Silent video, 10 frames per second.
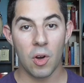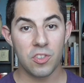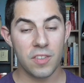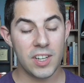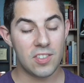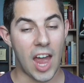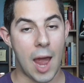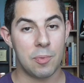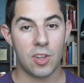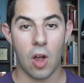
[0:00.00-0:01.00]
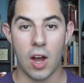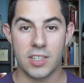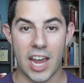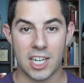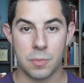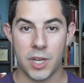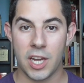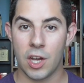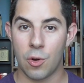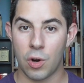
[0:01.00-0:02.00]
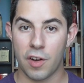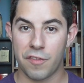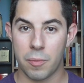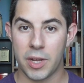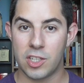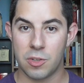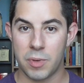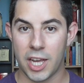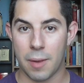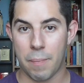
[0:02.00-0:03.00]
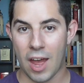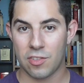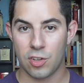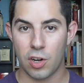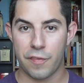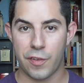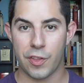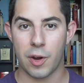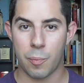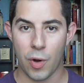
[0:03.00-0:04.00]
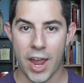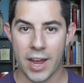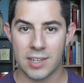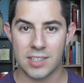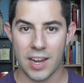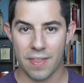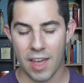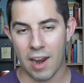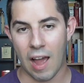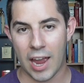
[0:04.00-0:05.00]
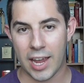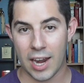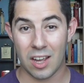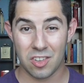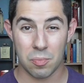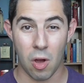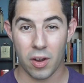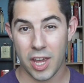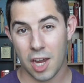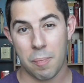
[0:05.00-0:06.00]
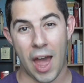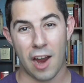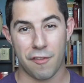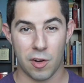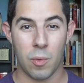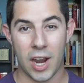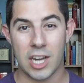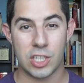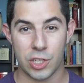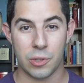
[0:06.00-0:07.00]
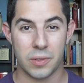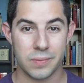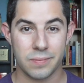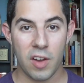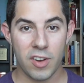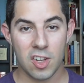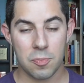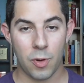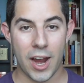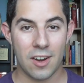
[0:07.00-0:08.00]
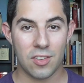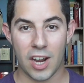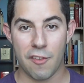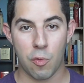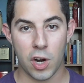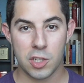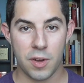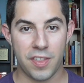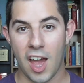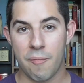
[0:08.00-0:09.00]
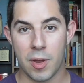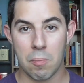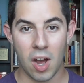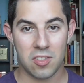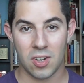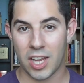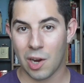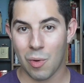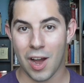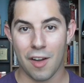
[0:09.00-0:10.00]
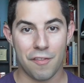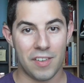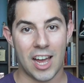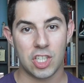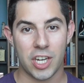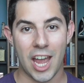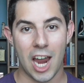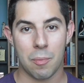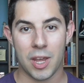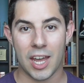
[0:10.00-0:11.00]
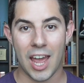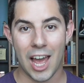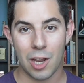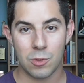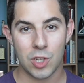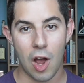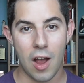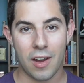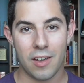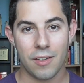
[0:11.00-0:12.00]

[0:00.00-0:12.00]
Most of these apps contact me in order for me to be an ambassador for their brand, and then I get a small kickback for what I do. Previous brands that I've worked with have been Mazalingua, Flash Academy, and Hello Talk.